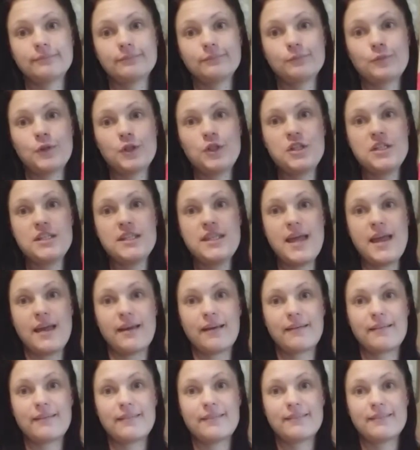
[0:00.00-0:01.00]
What do you
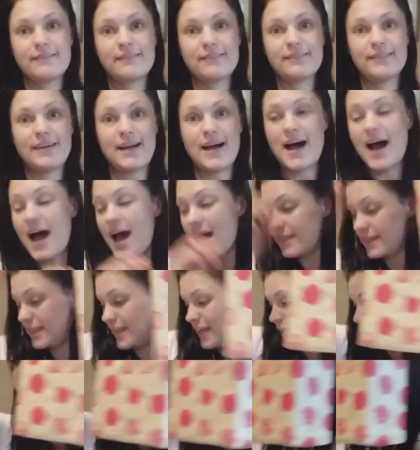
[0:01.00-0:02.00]
think? I think it's